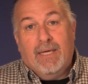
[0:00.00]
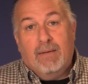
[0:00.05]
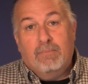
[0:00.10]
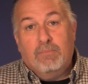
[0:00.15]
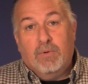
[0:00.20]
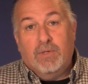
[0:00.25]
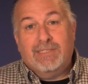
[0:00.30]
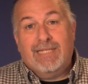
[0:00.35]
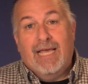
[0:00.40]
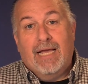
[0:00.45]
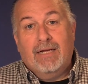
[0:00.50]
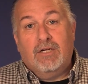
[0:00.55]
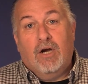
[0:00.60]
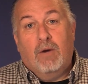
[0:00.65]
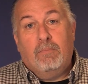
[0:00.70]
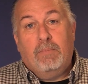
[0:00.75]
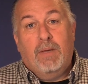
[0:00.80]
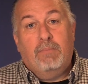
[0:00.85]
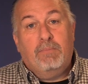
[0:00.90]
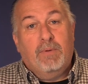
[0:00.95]
and protect
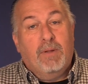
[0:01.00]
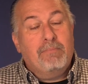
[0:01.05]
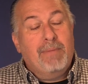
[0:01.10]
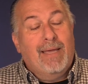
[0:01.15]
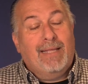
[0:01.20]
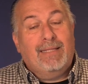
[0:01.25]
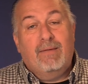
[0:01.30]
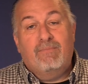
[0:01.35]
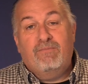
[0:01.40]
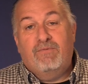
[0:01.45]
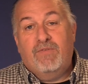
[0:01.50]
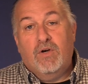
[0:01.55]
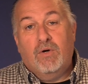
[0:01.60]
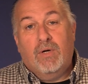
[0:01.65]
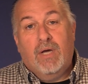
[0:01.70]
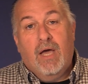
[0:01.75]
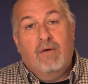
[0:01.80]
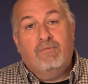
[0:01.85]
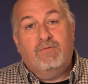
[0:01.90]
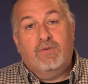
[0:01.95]
our people and make them feel
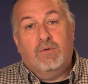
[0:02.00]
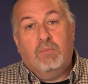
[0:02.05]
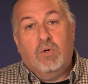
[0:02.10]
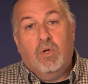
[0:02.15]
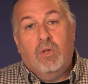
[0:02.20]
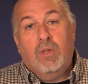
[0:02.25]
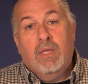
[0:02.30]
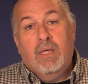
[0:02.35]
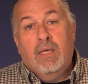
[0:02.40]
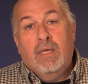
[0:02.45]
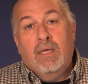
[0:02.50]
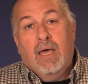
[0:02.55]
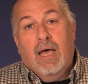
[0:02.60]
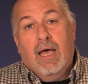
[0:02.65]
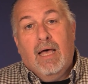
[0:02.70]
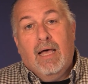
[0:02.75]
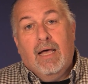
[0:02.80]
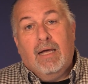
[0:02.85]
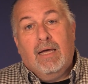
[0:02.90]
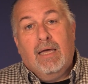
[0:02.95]
comfortable
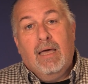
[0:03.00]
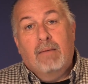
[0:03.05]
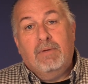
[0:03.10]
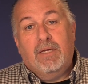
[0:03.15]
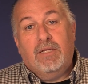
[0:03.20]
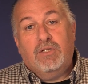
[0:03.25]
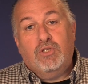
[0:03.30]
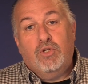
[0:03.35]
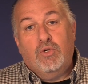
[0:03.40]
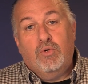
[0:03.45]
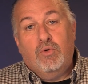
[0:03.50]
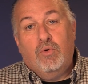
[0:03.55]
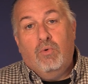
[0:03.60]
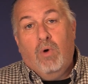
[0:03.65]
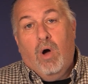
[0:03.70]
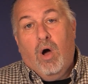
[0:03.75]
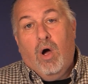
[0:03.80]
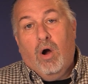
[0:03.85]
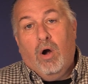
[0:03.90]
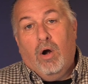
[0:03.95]
uh, coming to
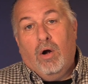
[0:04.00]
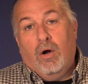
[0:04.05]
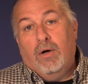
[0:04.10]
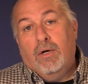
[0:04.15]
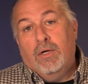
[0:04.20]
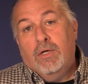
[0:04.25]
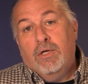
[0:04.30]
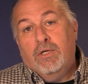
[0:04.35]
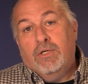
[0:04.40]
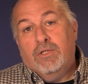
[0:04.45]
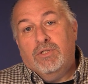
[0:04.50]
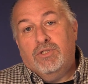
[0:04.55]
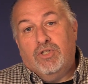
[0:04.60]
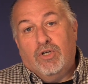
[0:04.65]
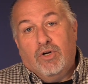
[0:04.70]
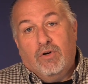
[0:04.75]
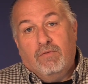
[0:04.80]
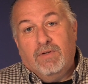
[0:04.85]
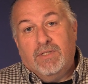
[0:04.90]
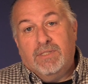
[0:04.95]
our
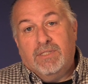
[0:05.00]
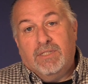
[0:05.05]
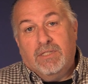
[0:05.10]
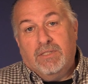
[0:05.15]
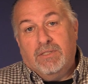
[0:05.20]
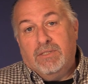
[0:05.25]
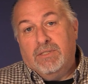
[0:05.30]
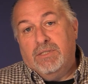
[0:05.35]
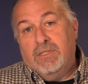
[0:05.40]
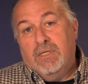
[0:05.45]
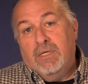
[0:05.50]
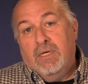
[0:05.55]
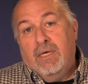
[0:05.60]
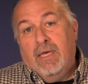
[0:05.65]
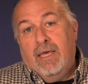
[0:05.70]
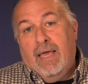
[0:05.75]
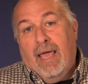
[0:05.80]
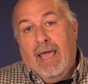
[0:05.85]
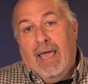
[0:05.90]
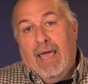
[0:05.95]
services
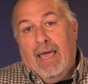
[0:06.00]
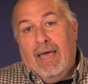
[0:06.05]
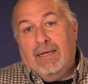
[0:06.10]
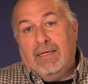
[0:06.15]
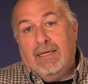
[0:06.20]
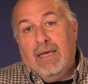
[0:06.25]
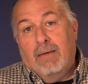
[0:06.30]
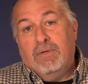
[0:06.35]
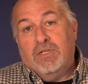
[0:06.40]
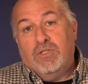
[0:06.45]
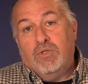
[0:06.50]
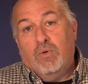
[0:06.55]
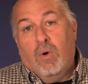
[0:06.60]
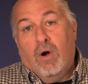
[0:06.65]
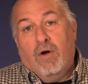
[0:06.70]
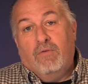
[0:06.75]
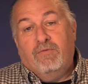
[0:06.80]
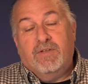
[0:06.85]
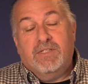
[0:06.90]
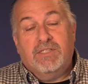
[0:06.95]
and coming to
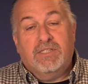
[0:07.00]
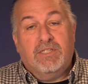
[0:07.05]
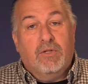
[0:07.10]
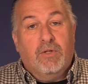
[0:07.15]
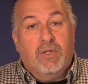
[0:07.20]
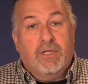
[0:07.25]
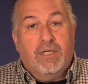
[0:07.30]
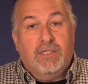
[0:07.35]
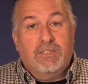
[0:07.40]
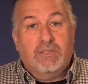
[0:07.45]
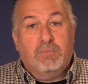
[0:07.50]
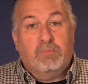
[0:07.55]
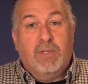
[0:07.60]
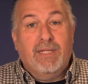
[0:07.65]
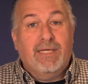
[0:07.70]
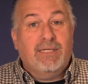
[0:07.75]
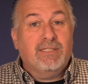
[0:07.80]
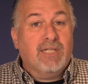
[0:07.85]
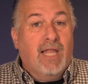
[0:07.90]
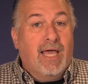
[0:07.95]
our facilities.
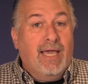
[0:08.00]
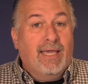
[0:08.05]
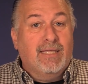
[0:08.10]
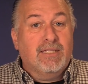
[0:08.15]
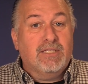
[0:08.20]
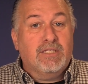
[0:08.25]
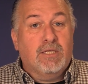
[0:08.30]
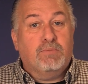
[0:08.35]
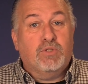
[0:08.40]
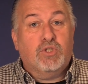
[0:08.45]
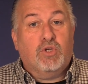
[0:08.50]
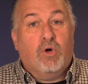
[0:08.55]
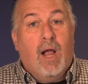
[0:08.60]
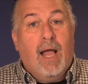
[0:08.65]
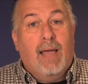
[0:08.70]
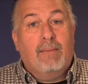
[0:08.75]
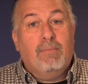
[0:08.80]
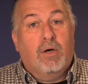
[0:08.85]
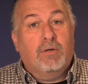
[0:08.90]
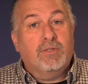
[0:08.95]
Please like and
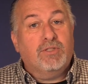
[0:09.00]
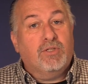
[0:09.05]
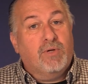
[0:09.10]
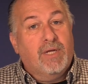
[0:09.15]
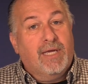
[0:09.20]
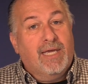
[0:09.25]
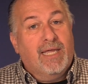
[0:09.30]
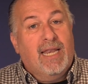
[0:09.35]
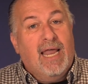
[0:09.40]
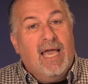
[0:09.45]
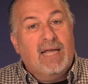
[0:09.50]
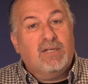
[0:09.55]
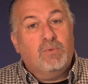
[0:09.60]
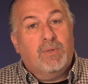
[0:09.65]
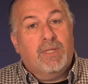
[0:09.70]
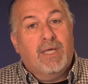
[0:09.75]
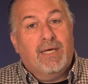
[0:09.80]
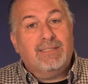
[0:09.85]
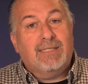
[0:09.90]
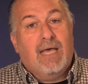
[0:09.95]
subscribe also to connect
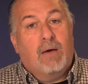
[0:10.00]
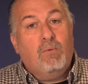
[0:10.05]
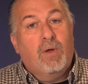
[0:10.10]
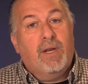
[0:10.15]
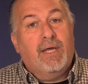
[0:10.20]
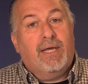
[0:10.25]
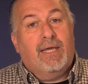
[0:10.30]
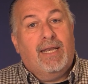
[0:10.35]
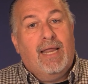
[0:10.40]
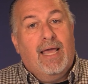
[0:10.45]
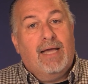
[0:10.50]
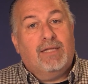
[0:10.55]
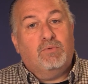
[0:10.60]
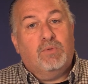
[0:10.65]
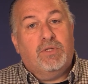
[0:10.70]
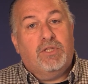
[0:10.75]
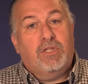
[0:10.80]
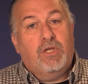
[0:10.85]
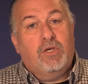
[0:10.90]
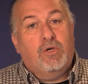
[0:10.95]
with us. I want to connect
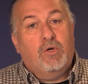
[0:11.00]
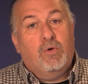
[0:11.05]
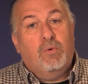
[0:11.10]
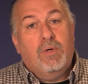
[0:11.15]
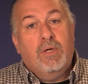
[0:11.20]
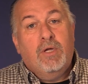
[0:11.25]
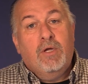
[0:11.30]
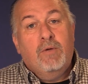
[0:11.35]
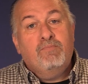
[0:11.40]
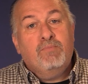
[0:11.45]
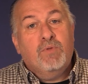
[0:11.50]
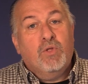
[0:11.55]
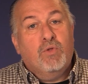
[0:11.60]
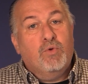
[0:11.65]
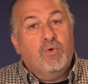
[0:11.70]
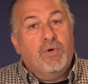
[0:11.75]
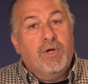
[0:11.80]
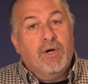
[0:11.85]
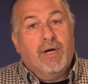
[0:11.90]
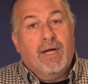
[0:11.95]
with you
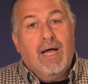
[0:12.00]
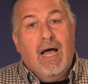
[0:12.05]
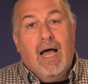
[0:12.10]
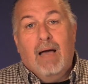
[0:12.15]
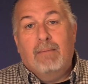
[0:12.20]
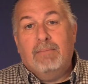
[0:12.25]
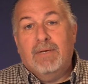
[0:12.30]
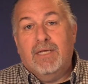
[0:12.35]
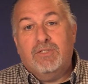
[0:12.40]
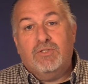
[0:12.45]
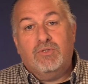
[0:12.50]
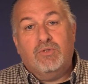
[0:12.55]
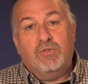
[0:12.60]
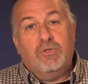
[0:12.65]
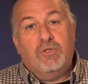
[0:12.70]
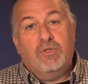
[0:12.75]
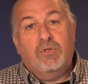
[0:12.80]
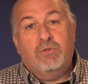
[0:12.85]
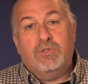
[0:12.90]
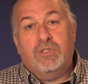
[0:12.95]
through your comments, through
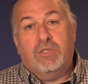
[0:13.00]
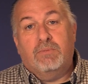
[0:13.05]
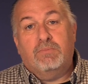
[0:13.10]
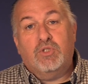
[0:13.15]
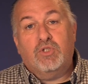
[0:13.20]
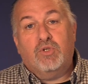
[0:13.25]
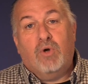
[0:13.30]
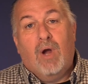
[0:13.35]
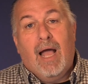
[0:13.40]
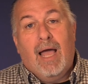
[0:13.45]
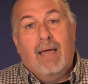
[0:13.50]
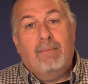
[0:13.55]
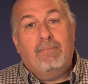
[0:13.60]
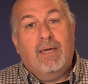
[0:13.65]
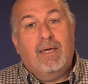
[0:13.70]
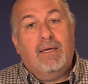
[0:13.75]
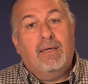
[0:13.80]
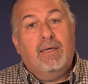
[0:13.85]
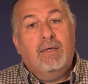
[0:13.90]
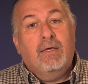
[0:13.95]
you
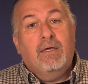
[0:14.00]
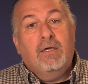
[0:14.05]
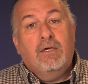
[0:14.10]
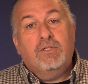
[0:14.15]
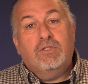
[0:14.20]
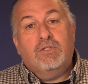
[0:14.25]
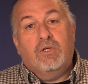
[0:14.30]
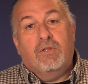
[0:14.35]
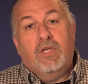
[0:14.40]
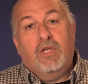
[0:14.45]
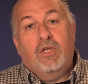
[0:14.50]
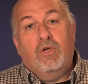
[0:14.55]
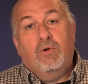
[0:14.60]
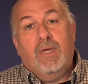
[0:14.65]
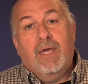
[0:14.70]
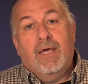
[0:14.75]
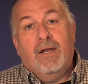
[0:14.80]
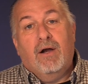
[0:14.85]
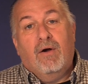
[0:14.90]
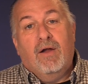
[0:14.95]
subscribing, so that you
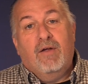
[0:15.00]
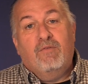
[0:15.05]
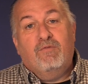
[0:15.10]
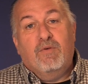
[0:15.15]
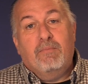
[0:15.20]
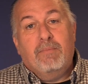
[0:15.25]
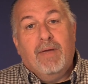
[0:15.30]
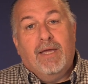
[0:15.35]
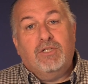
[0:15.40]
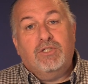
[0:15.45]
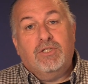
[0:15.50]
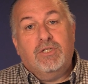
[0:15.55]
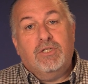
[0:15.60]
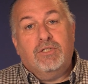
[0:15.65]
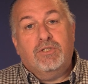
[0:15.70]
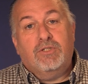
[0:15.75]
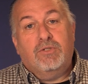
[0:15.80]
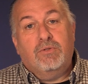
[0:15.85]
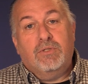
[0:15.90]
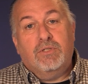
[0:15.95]
get our information
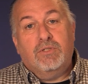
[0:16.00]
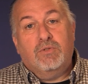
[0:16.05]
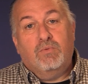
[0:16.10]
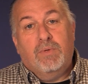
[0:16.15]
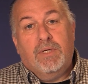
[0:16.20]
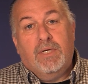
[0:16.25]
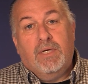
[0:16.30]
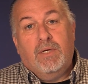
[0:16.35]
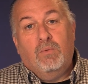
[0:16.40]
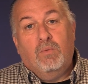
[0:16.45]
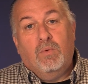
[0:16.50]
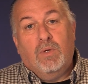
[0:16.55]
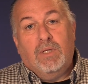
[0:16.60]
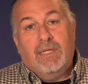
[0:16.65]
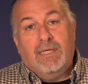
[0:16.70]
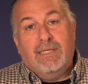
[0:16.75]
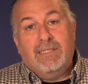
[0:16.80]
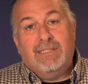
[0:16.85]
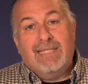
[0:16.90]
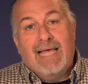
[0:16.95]
as soon as we
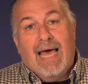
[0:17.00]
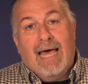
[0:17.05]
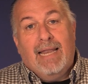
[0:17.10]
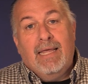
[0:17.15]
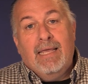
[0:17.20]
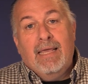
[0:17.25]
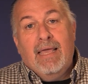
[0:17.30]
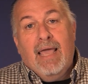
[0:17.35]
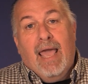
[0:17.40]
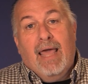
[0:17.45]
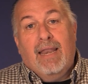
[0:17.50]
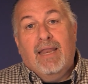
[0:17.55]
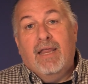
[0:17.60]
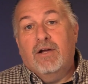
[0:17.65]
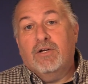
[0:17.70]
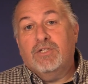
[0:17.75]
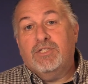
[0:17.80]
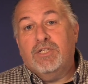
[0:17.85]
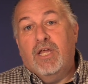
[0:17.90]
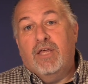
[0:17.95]
release that. And
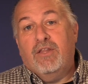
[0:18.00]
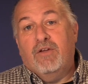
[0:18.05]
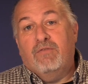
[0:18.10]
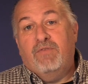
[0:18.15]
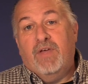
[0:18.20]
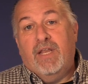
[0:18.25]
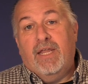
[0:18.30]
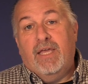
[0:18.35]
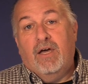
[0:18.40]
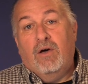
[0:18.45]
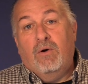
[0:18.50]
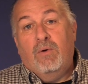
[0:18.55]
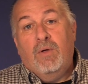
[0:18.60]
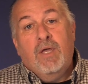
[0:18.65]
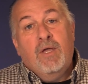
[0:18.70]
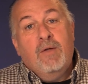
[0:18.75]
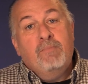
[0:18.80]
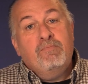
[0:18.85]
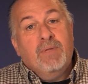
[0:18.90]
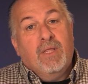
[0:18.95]
here's another video
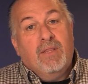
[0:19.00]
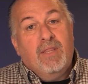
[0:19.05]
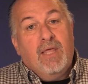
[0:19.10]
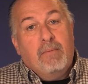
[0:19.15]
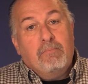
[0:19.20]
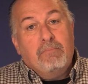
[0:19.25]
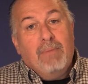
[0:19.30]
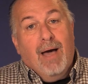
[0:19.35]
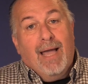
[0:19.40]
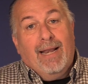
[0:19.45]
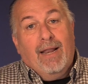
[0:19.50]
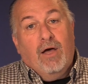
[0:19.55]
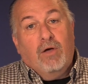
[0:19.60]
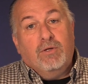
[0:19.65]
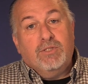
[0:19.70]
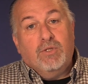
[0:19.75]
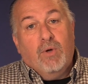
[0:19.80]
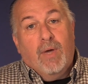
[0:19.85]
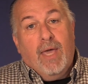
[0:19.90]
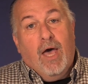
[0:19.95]
that might
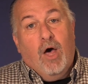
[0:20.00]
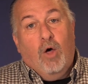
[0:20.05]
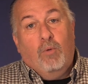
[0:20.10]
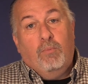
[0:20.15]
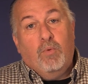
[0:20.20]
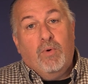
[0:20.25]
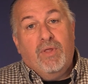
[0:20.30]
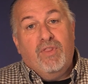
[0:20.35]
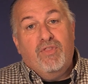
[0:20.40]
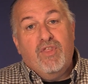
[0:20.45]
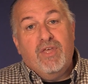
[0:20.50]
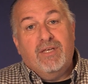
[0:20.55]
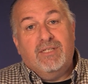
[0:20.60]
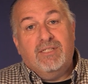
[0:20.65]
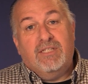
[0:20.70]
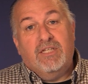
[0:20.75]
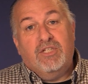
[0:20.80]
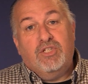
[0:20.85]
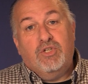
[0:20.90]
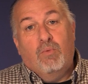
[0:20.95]
also help with this
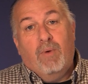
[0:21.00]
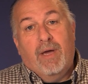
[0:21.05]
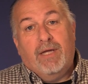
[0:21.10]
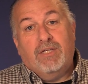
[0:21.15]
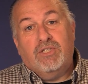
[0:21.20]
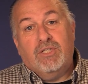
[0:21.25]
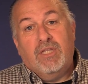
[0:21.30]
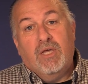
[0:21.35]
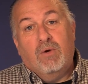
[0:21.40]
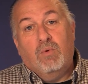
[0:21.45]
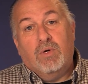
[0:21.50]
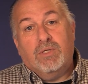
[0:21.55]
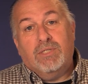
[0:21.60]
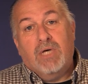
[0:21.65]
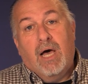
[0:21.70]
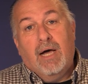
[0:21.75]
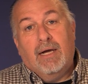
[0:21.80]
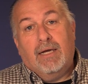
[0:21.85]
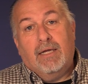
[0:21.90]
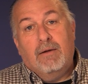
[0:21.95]
situation that we're
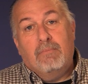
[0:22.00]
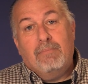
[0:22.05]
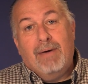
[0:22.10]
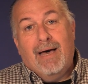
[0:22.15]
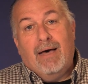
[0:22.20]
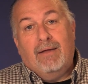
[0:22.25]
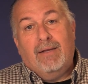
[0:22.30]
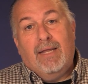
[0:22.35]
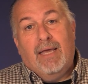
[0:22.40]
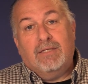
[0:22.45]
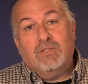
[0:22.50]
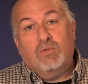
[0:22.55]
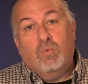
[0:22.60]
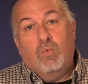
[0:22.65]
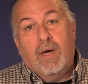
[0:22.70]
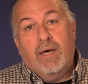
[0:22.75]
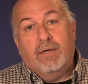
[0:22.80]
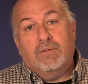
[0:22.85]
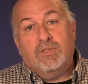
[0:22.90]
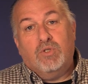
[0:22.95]
talking about as
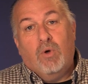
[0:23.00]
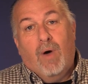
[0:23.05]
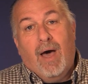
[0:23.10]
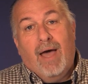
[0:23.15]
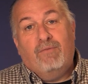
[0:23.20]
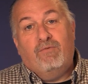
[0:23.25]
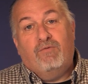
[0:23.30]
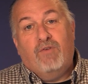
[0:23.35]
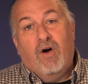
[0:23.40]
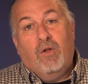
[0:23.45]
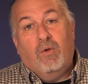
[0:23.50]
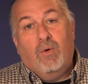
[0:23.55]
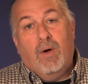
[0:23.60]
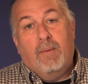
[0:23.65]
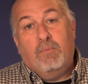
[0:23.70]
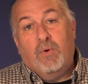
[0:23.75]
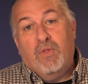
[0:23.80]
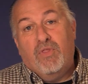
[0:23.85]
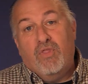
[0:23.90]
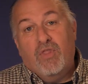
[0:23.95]
well. So I'd follow up with